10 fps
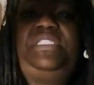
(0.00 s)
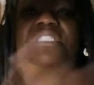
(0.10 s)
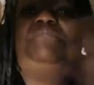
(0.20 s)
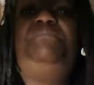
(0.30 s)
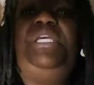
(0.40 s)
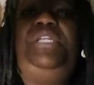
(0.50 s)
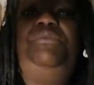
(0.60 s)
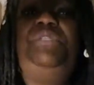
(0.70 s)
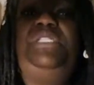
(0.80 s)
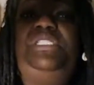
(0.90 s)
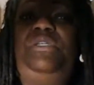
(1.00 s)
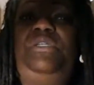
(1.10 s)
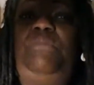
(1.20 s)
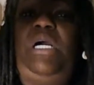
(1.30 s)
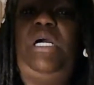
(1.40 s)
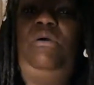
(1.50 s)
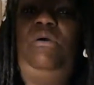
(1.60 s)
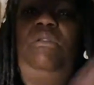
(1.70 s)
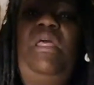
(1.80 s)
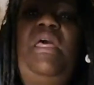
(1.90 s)
This is me doing this on my
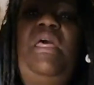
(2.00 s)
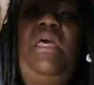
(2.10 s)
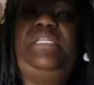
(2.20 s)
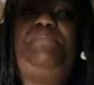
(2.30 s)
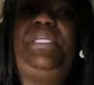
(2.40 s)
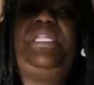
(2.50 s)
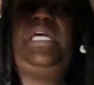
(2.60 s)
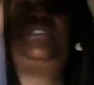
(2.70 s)
own. I just